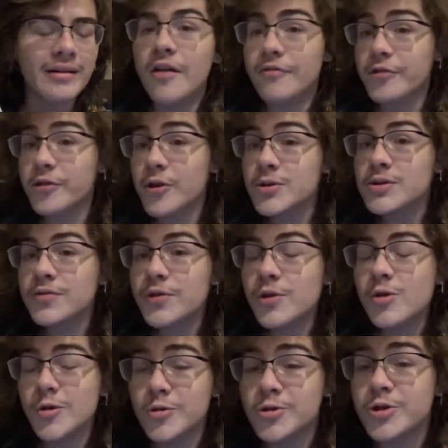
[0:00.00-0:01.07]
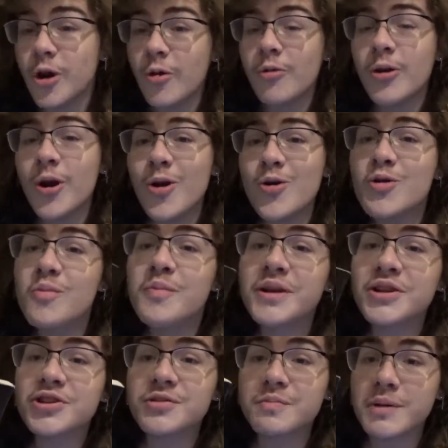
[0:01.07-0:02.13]
For those of you who don't know who
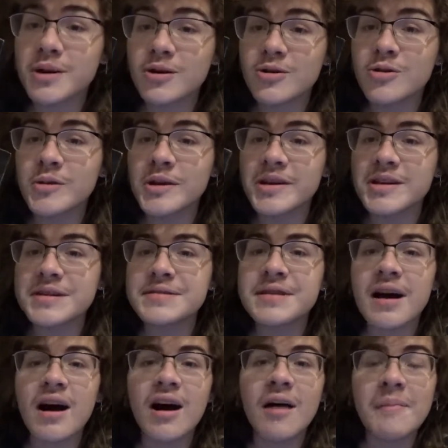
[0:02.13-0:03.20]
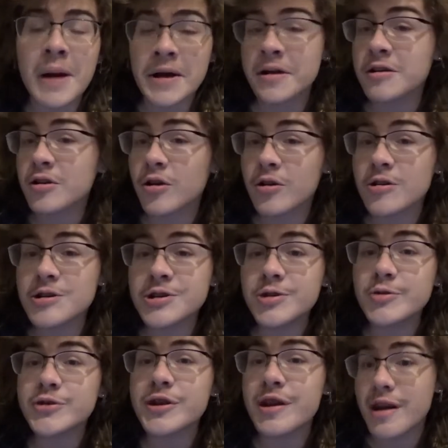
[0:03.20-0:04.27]
Ben Shapiro is, I encourage
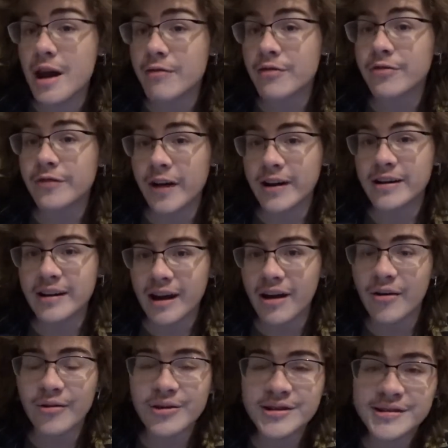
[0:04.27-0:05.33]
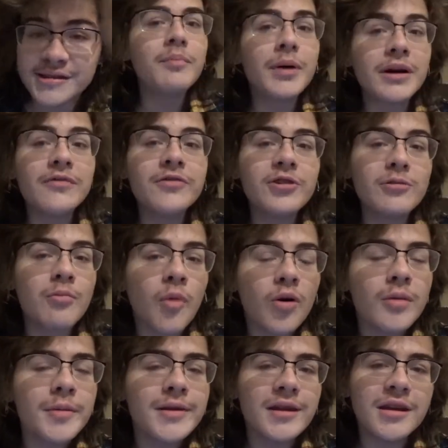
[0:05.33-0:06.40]
you to never find out. But if you're
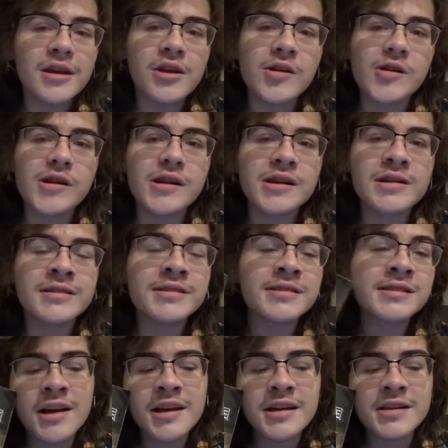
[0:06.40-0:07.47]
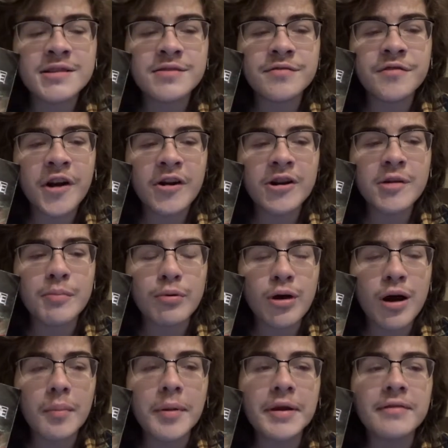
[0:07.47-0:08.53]
morbidly curious, he is a very
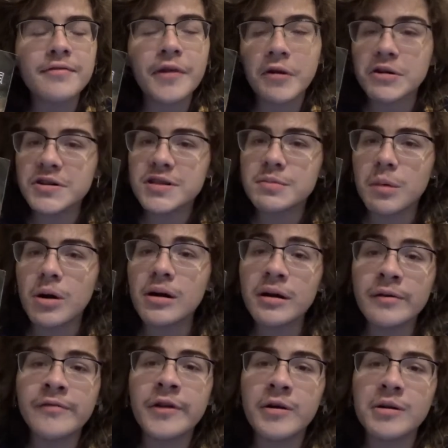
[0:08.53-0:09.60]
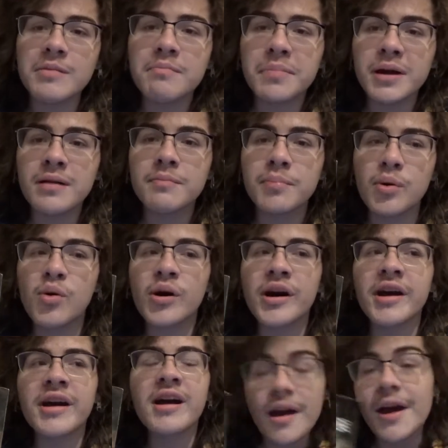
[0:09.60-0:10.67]
prominent, very smart, and very big
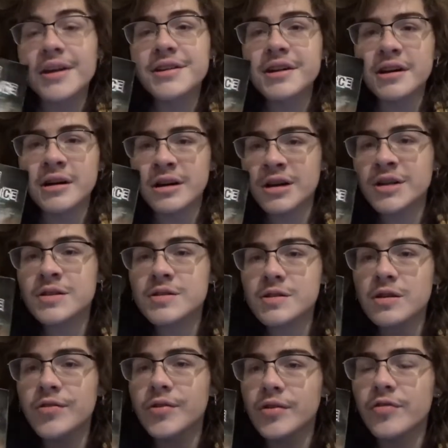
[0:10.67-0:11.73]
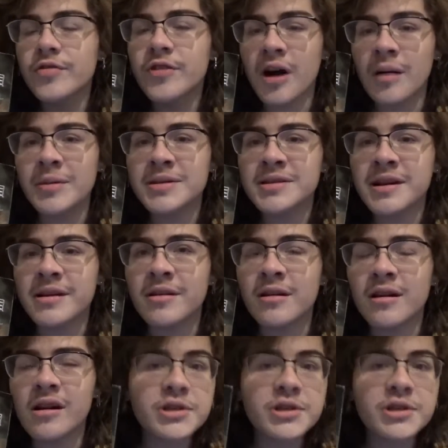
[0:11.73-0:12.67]
boy, and a conservative commentator.